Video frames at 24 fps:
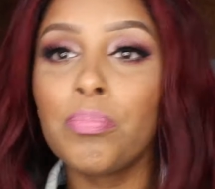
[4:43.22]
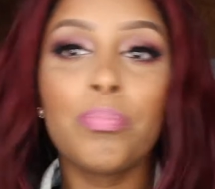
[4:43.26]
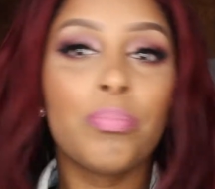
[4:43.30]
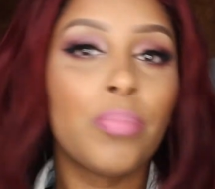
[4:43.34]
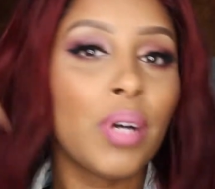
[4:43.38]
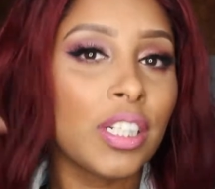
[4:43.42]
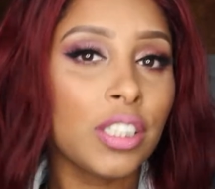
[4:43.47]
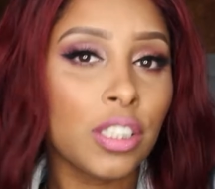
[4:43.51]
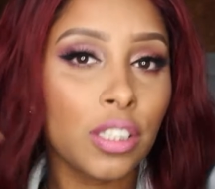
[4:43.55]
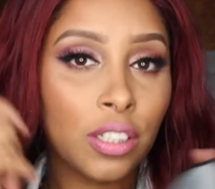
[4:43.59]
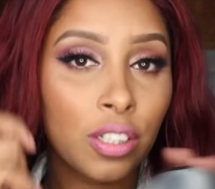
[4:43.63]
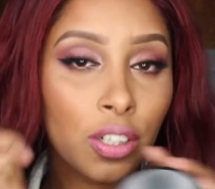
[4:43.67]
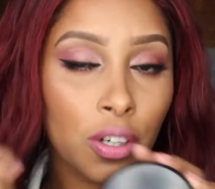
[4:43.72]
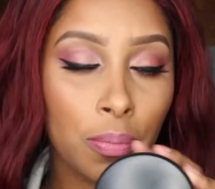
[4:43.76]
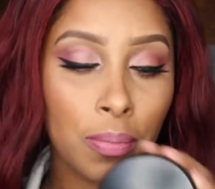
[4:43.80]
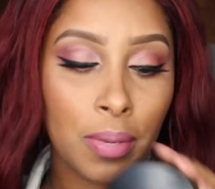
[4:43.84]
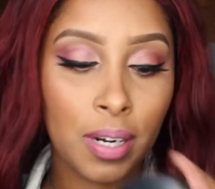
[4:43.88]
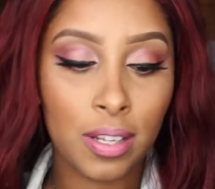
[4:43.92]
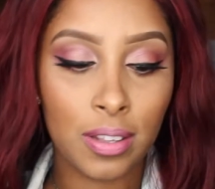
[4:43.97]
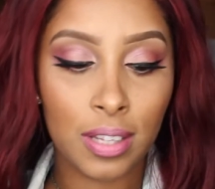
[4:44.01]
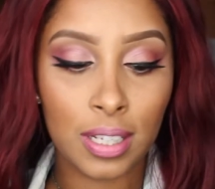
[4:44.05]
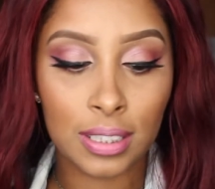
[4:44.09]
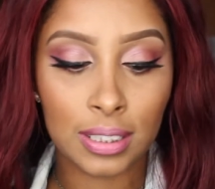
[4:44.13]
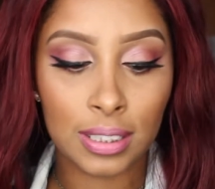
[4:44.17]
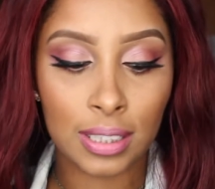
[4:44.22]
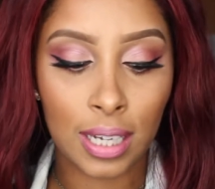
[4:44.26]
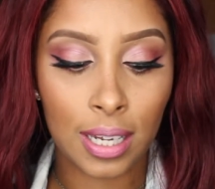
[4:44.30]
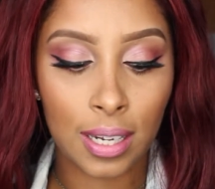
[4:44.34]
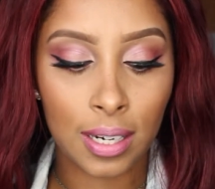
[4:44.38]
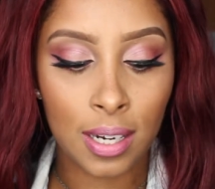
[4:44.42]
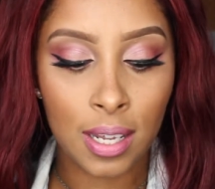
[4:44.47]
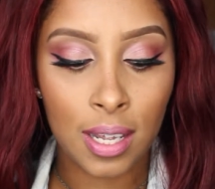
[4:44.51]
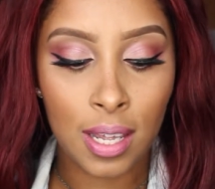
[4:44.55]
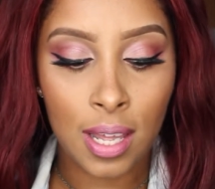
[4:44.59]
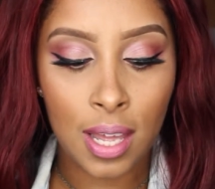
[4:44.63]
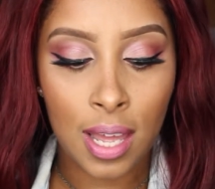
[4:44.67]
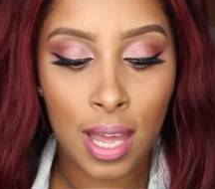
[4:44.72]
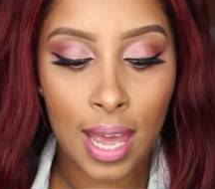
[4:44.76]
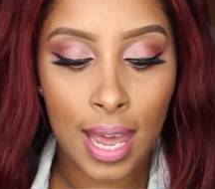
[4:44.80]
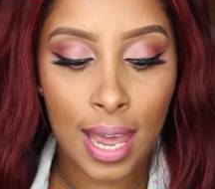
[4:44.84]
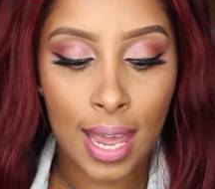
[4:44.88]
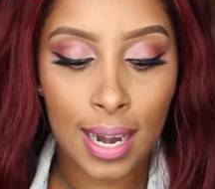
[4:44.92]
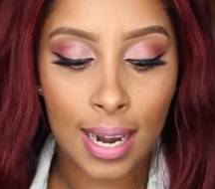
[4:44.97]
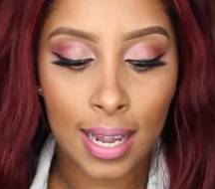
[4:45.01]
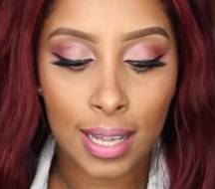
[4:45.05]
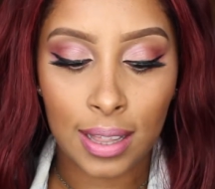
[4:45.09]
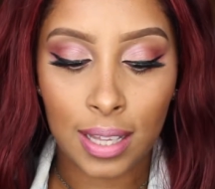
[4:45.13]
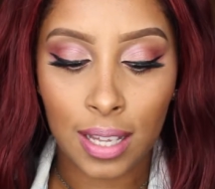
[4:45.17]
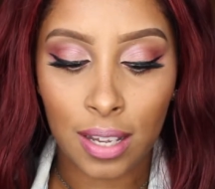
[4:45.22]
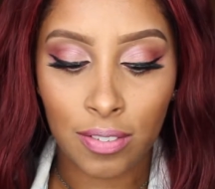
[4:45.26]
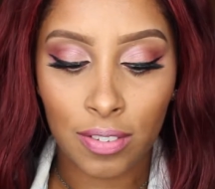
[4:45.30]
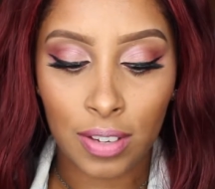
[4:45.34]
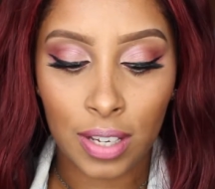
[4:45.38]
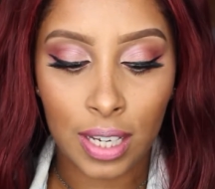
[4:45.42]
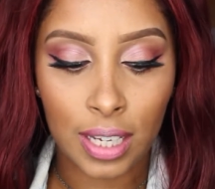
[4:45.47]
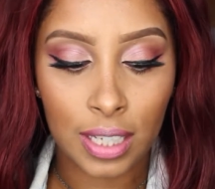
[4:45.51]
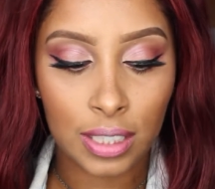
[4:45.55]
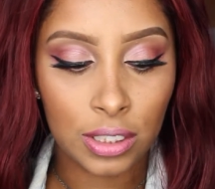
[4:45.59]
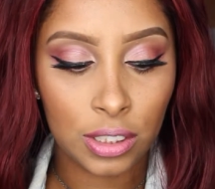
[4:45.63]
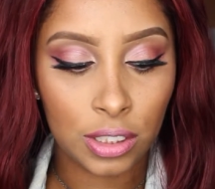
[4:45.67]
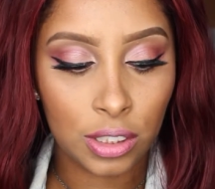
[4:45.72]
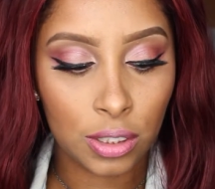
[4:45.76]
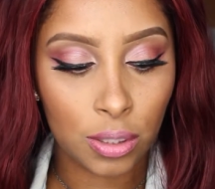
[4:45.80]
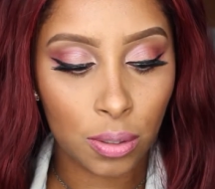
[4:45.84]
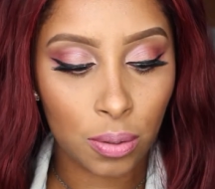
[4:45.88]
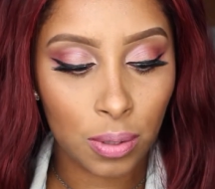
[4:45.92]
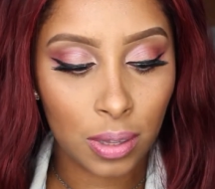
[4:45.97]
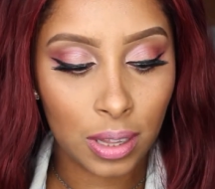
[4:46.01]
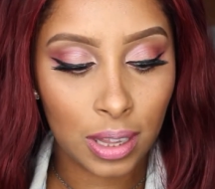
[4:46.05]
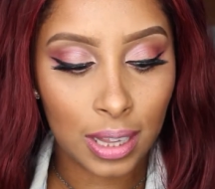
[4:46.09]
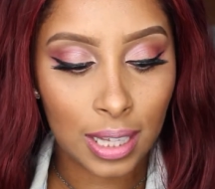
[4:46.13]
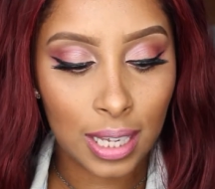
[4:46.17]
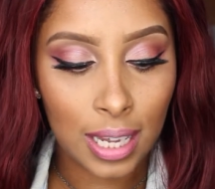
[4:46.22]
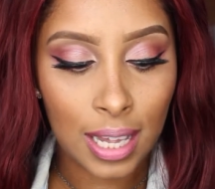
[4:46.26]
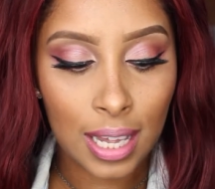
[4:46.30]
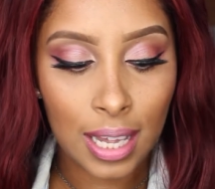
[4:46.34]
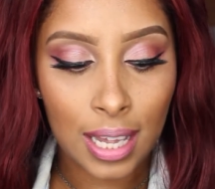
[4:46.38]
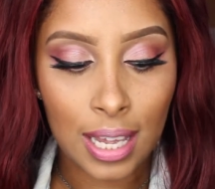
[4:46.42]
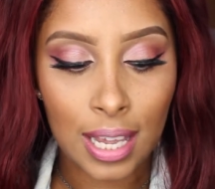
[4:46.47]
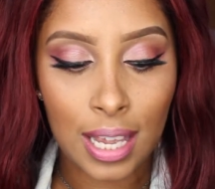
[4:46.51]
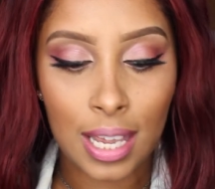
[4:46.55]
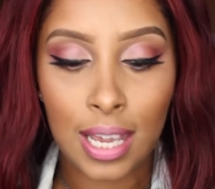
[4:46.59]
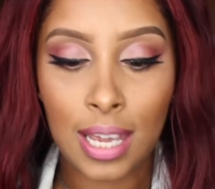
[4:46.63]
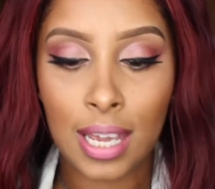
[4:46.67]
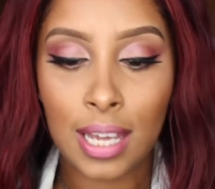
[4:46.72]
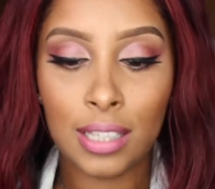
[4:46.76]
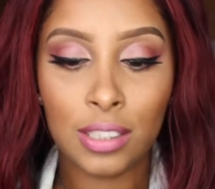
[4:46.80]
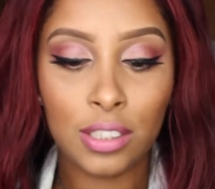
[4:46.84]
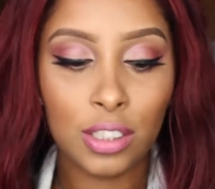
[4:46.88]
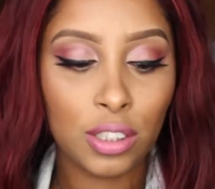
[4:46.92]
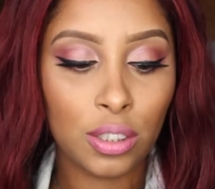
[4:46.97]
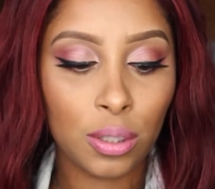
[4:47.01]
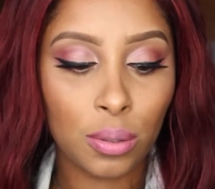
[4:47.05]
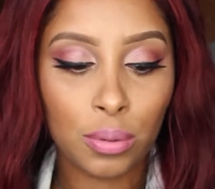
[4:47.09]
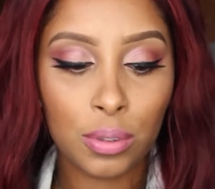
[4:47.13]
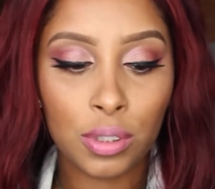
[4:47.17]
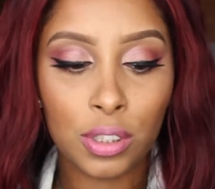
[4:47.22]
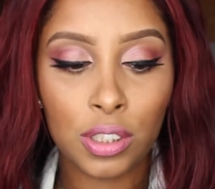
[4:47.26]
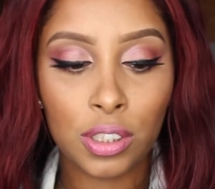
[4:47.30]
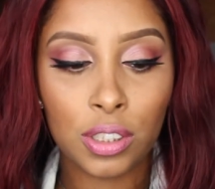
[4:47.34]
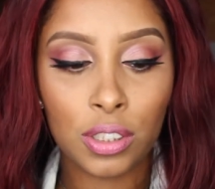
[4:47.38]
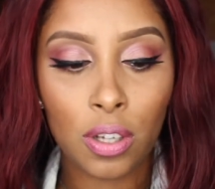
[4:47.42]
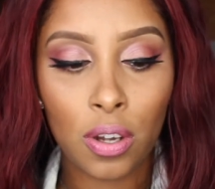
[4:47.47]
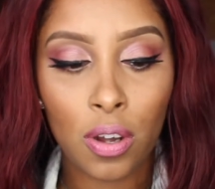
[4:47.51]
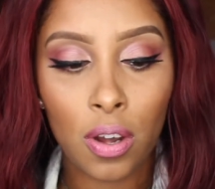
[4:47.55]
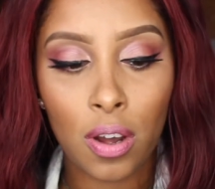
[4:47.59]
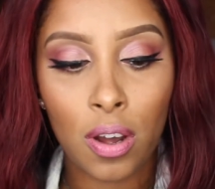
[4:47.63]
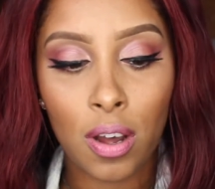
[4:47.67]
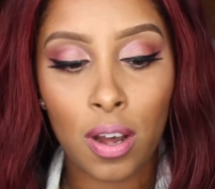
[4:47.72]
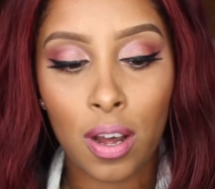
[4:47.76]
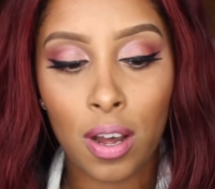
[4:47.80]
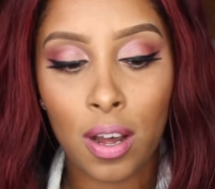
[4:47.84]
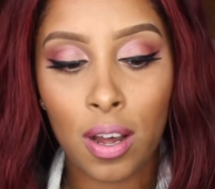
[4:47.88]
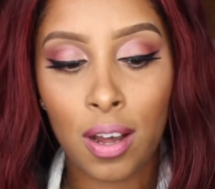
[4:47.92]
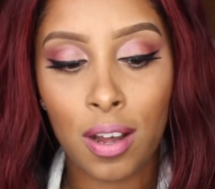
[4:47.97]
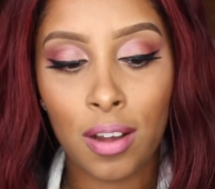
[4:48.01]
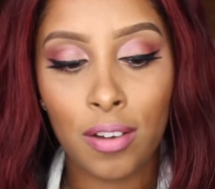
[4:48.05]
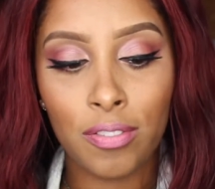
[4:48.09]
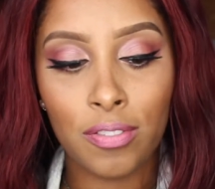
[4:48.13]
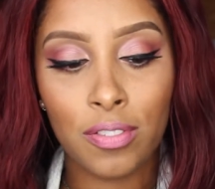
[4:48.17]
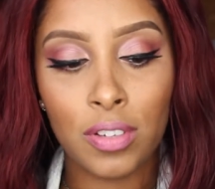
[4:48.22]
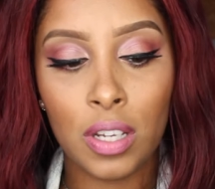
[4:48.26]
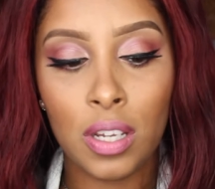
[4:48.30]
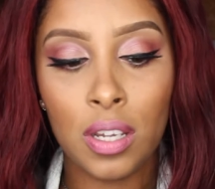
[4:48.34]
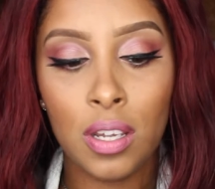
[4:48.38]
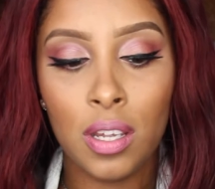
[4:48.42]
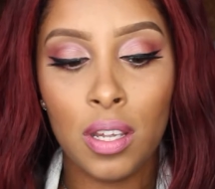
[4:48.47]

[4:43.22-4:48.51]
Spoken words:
brush a little bit of this on, and I love it. It's so light, it's so soft.